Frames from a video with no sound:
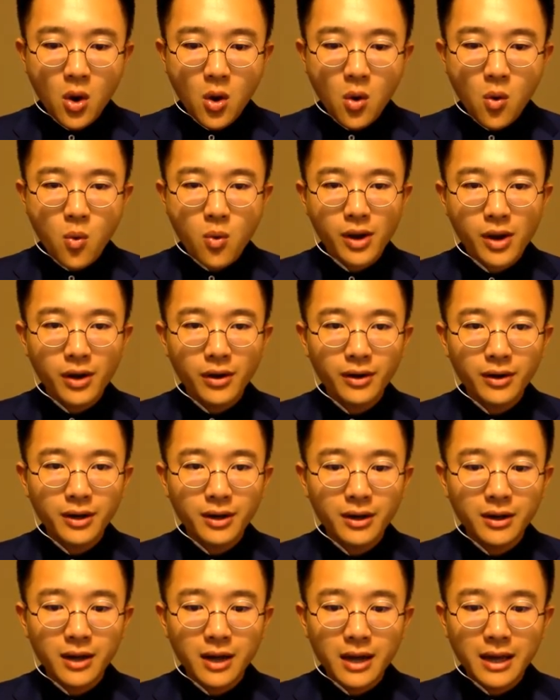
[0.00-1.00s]
we're
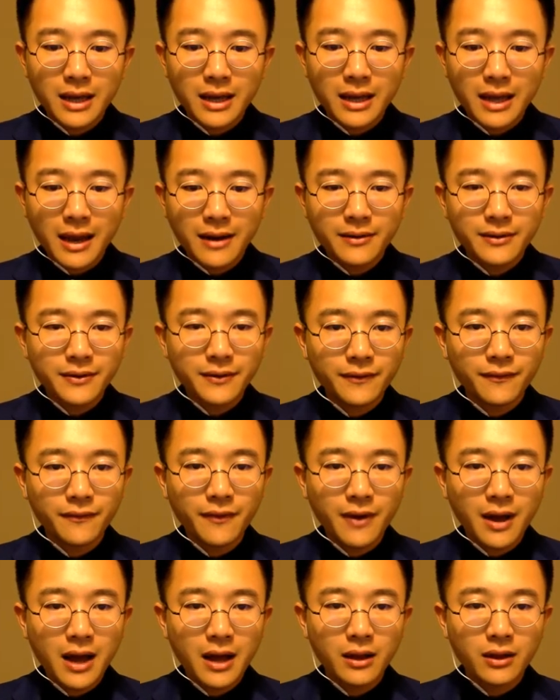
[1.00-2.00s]
gonna get
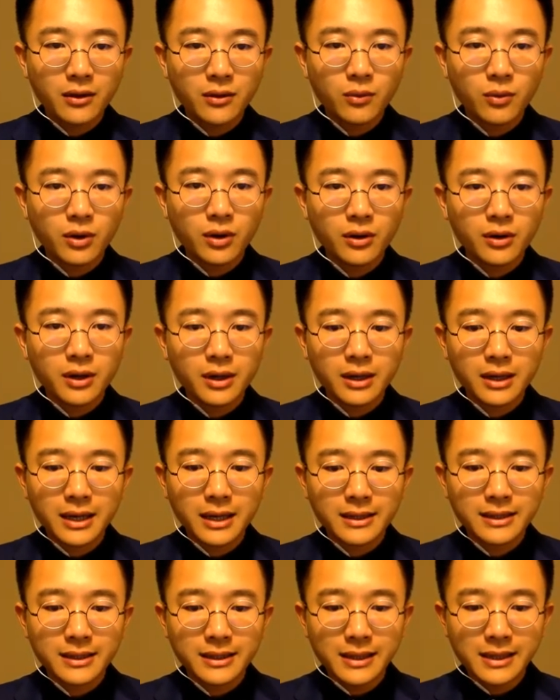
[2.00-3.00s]

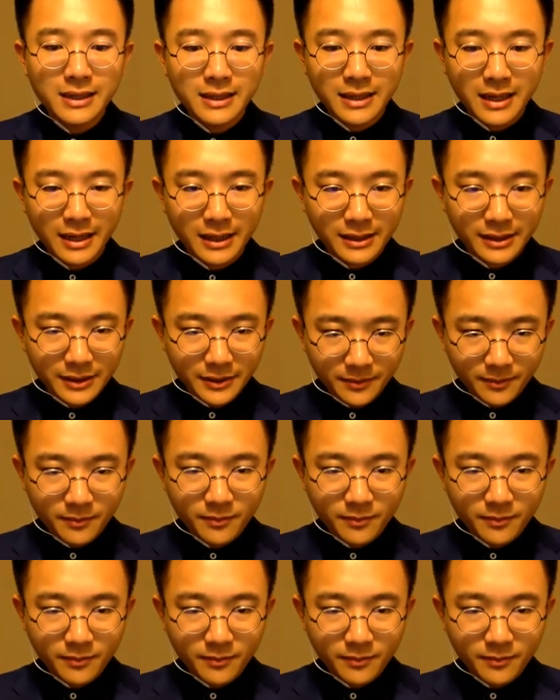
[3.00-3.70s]
the index